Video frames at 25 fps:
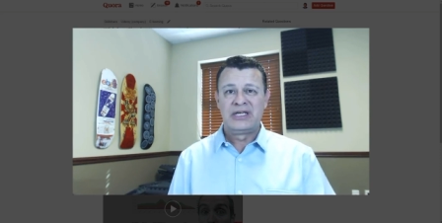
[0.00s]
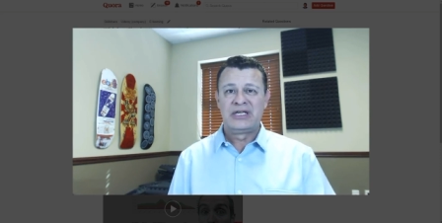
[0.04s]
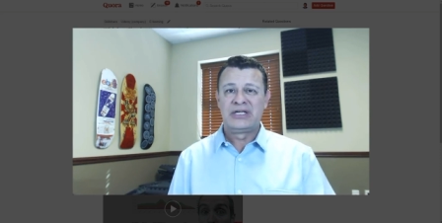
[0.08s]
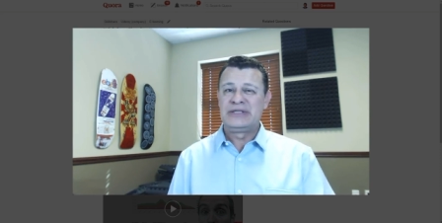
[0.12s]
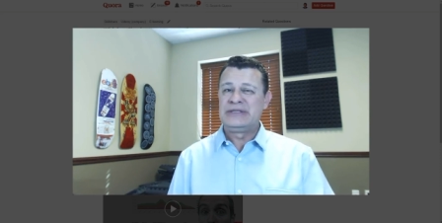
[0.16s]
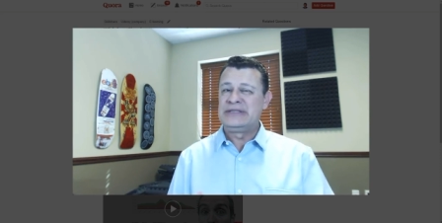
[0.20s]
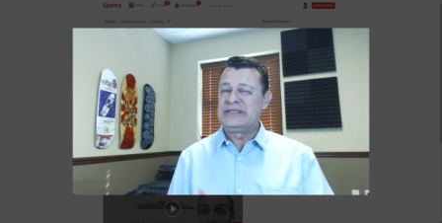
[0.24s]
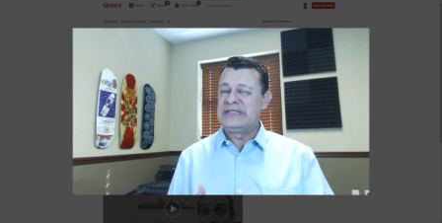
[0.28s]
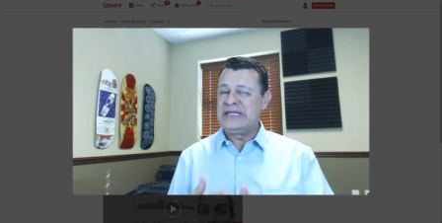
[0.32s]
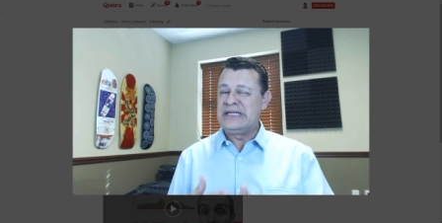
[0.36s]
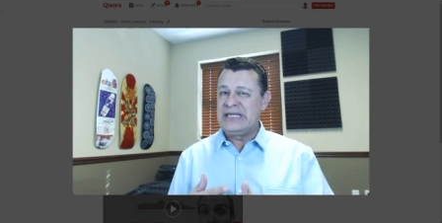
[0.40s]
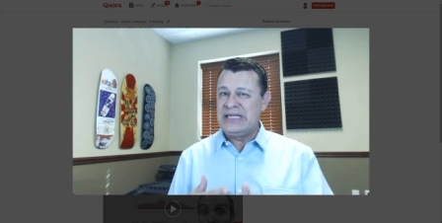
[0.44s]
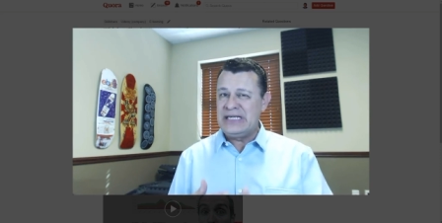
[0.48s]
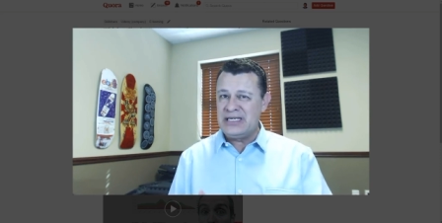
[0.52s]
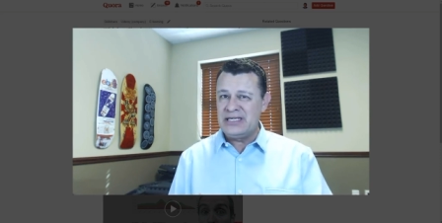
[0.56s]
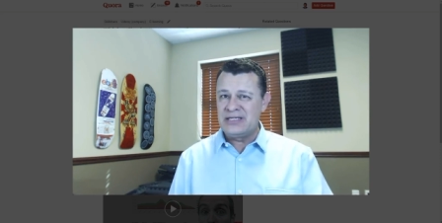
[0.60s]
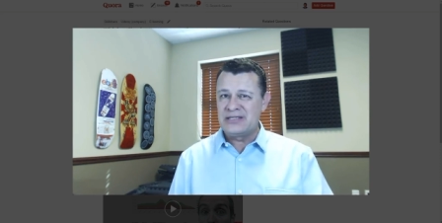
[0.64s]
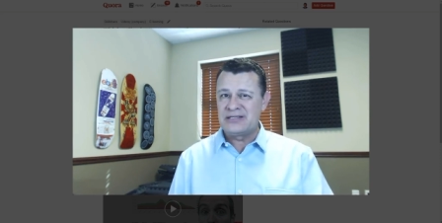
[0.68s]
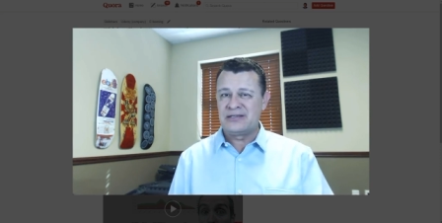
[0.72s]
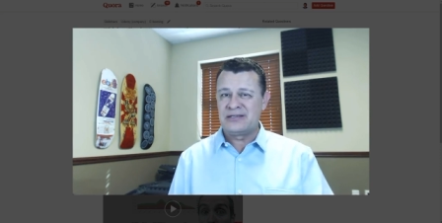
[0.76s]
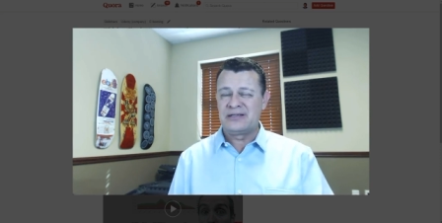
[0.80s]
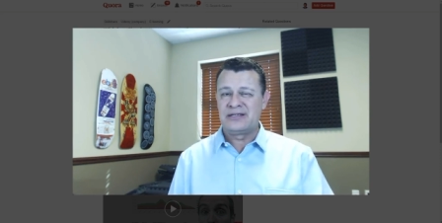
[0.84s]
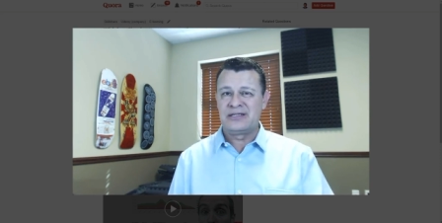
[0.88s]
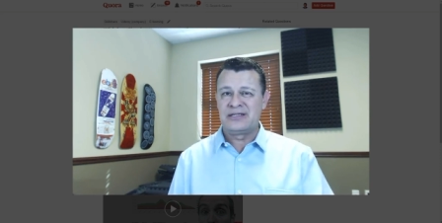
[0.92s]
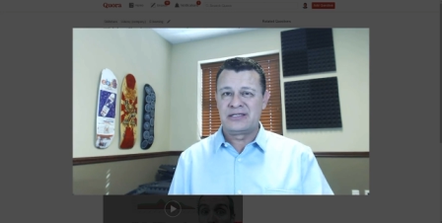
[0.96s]
could
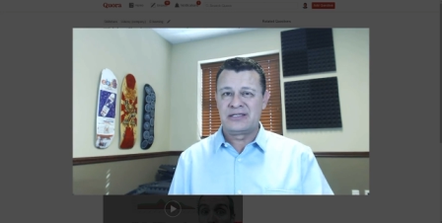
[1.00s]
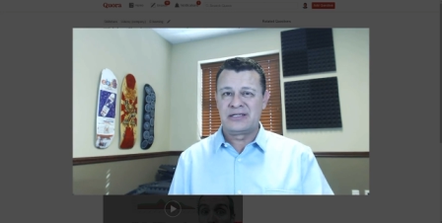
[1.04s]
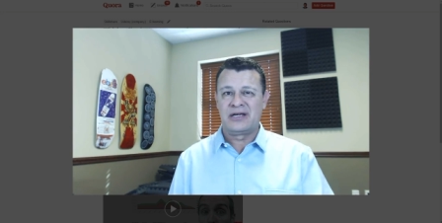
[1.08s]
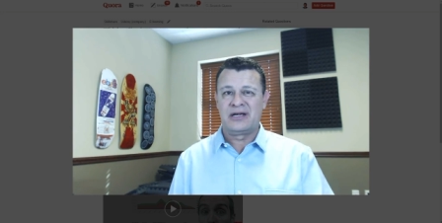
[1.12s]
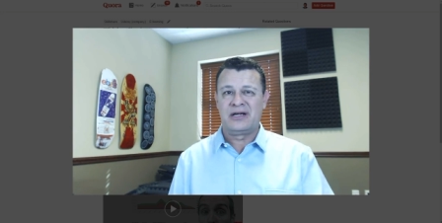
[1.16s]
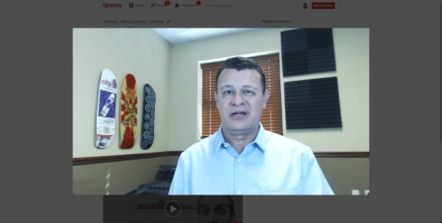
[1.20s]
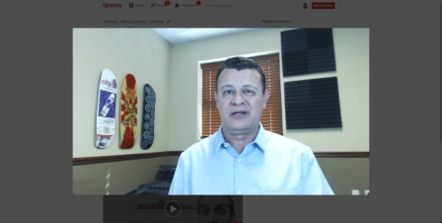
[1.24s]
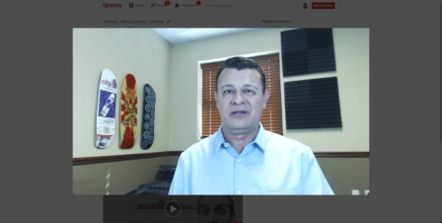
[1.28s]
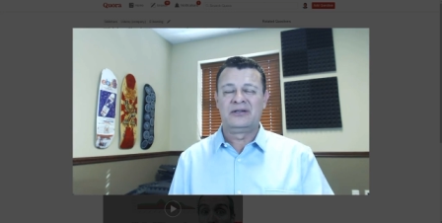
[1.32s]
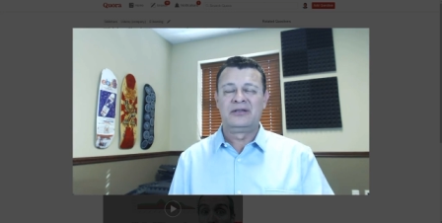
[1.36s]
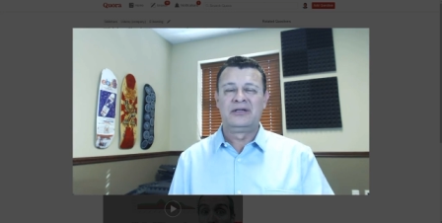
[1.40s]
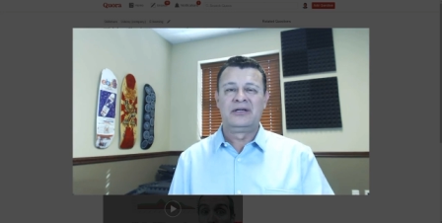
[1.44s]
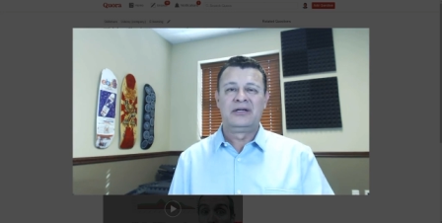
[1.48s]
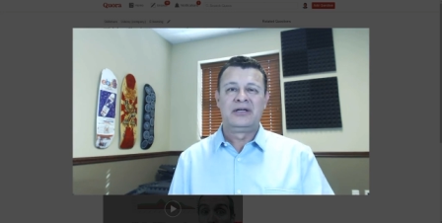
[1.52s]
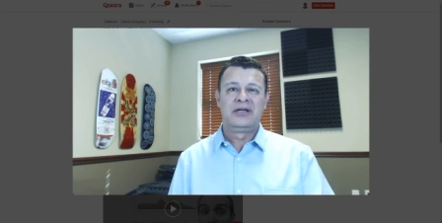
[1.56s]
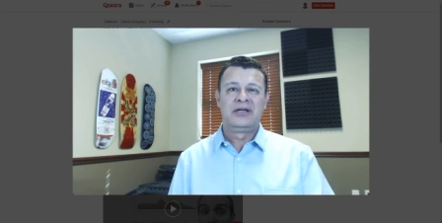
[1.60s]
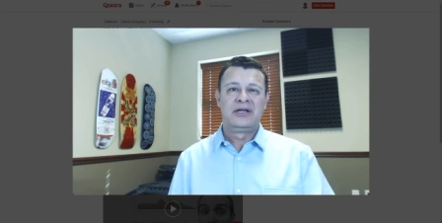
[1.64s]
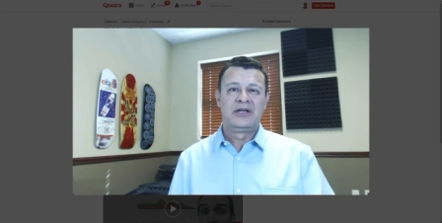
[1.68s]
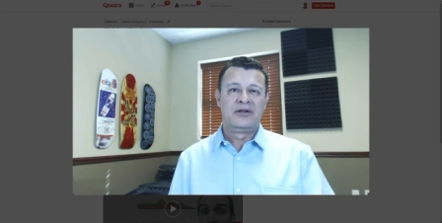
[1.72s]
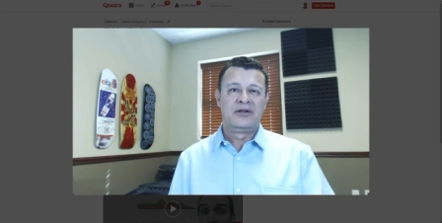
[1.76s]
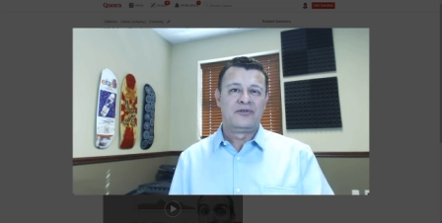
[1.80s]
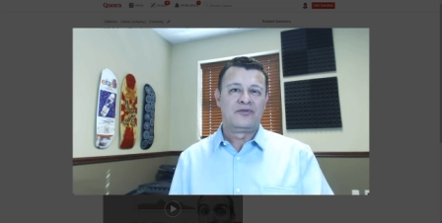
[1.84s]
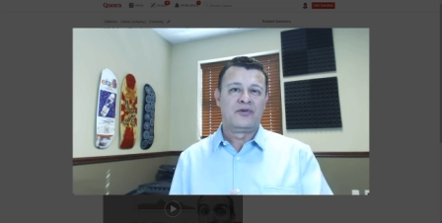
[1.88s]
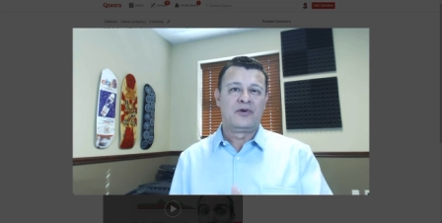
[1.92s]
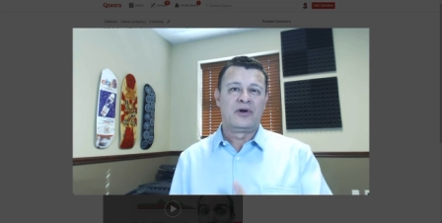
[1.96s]
easily sell
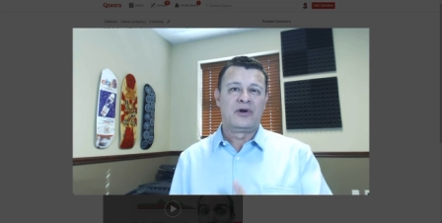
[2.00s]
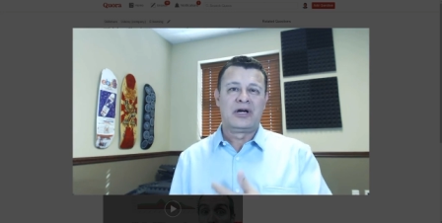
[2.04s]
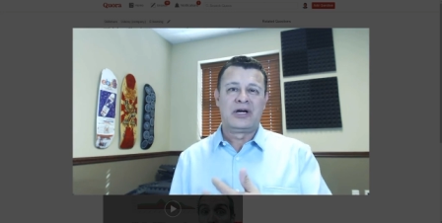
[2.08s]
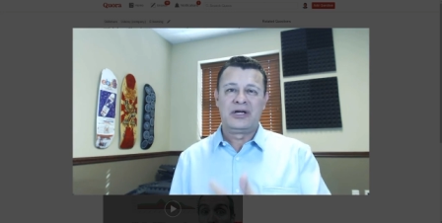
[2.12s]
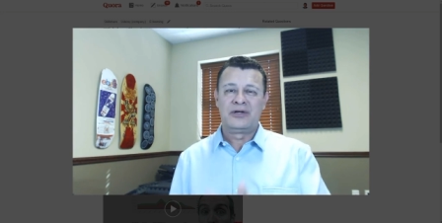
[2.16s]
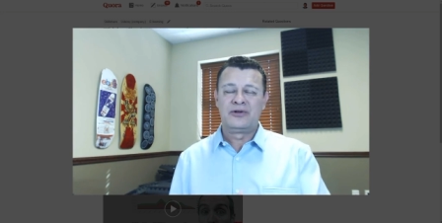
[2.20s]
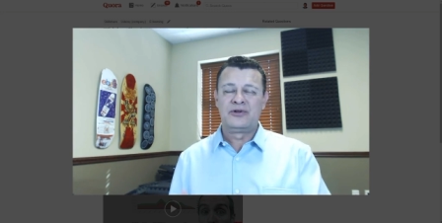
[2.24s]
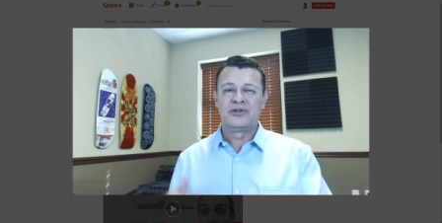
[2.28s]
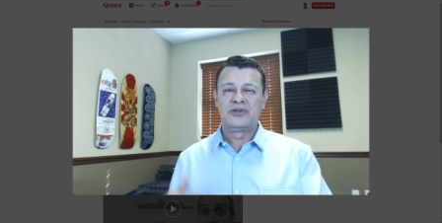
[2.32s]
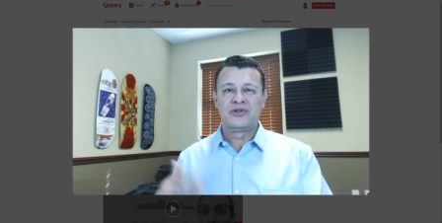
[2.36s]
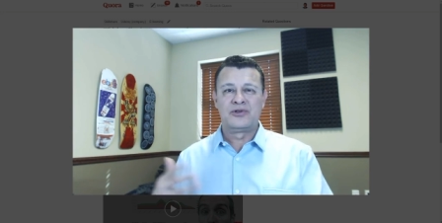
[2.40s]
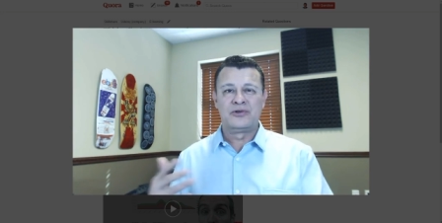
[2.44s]
for 100,